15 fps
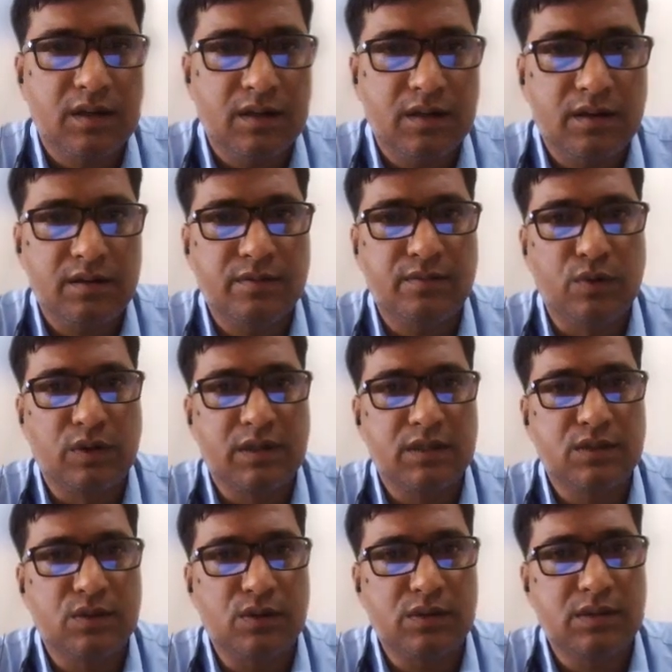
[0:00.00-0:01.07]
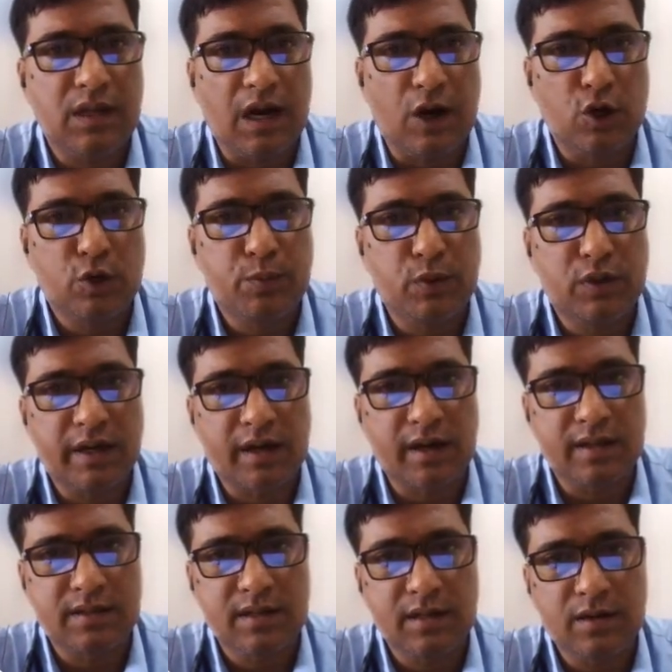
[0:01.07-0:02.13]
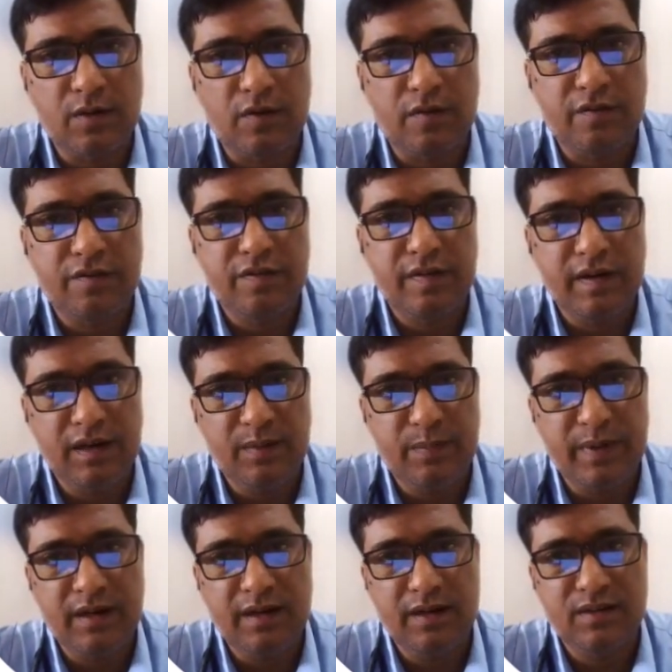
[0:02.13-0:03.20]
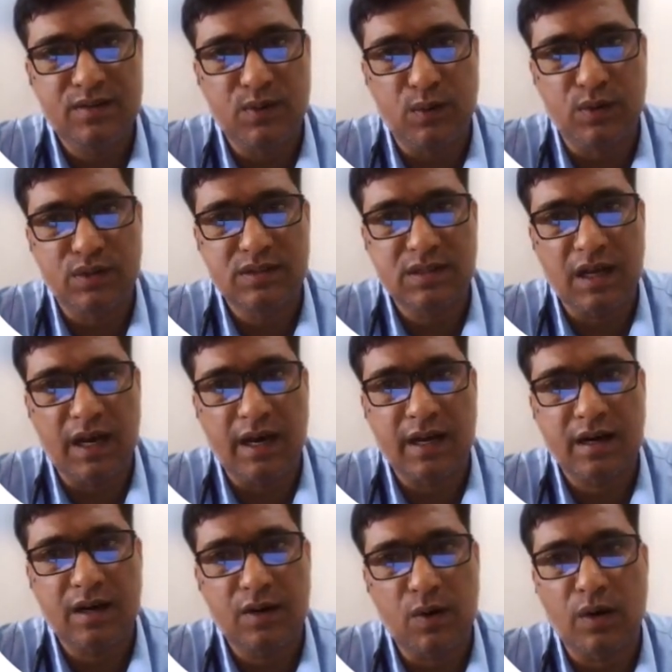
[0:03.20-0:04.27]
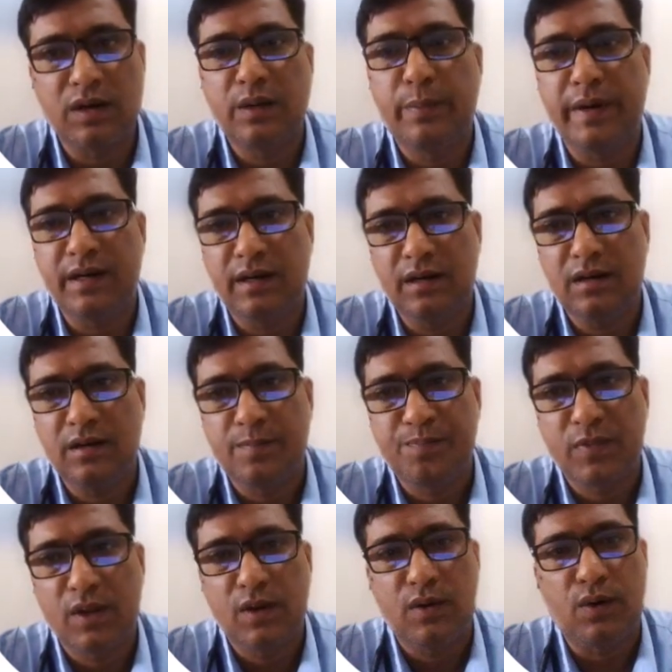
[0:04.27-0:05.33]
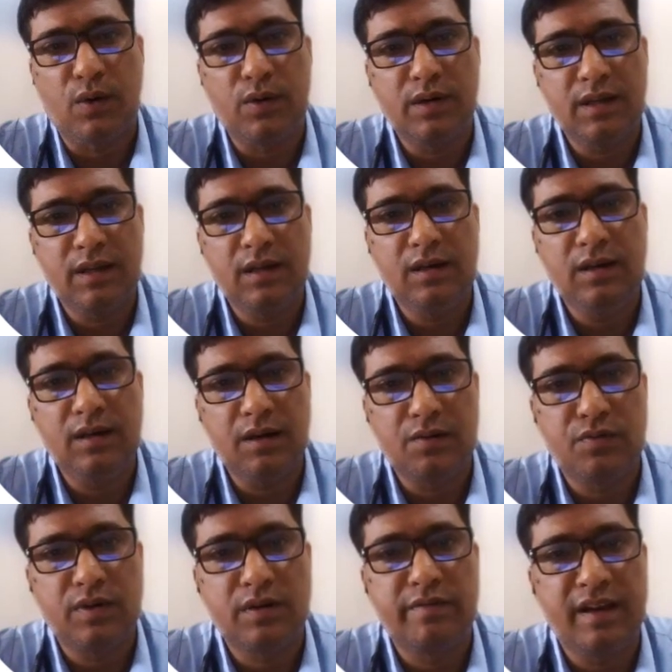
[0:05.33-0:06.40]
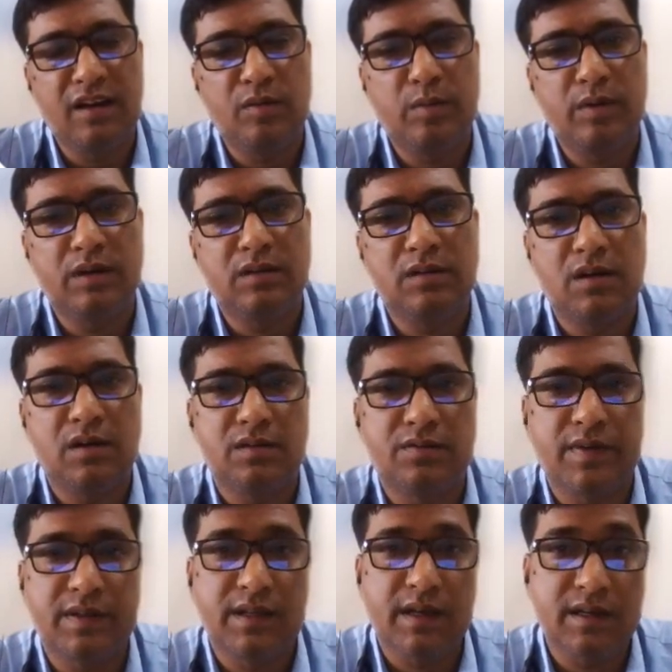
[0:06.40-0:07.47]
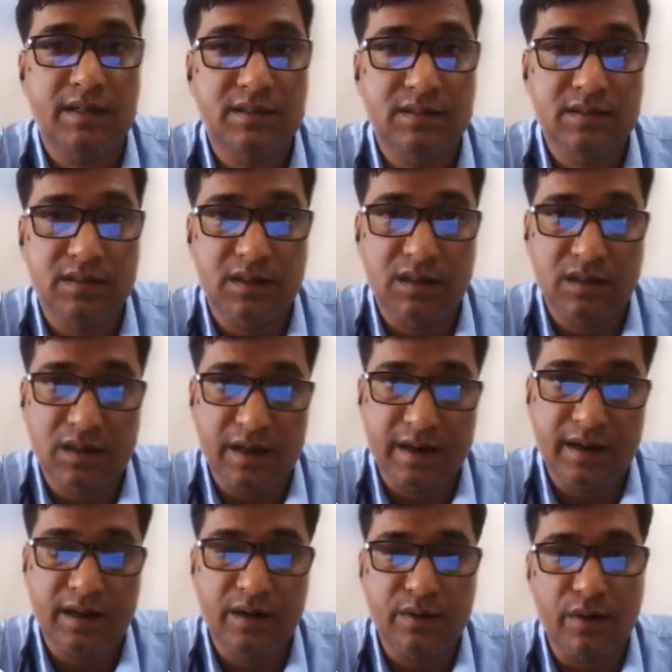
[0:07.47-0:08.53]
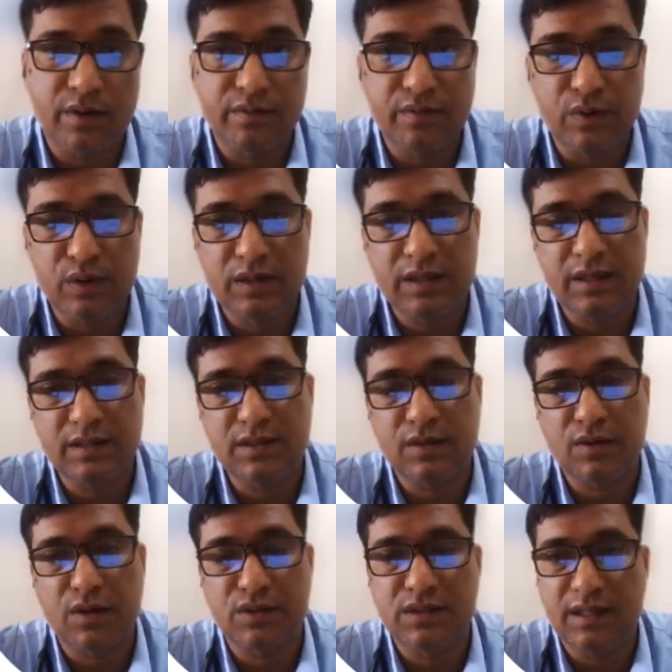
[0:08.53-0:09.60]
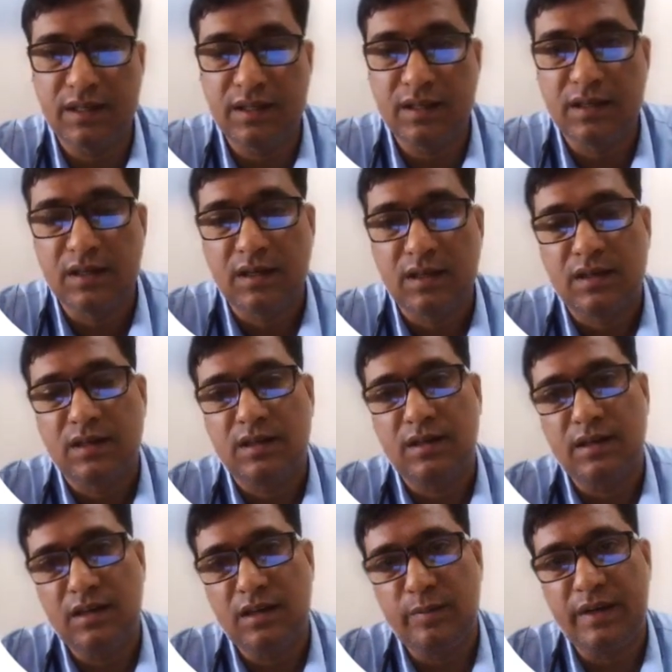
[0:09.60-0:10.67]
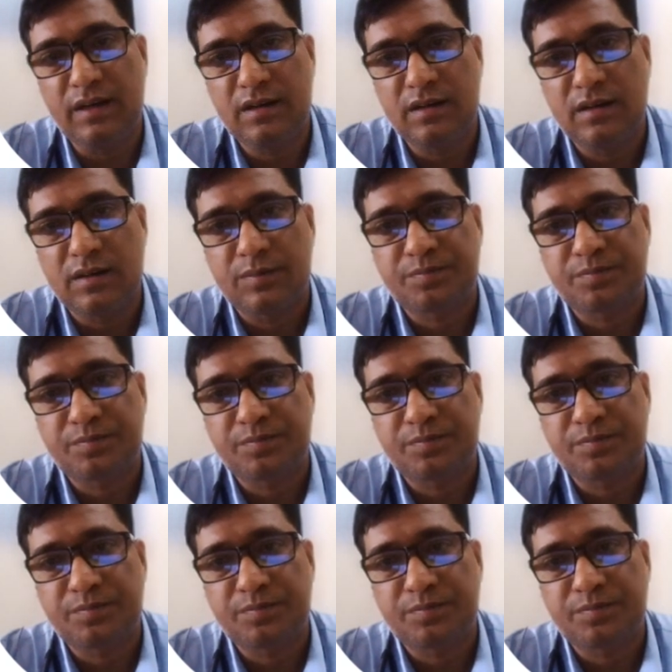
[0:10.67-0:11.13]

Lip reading: voltage source, the output characteristic of independent source are not dependent on any network variable such as current or voltage across any element.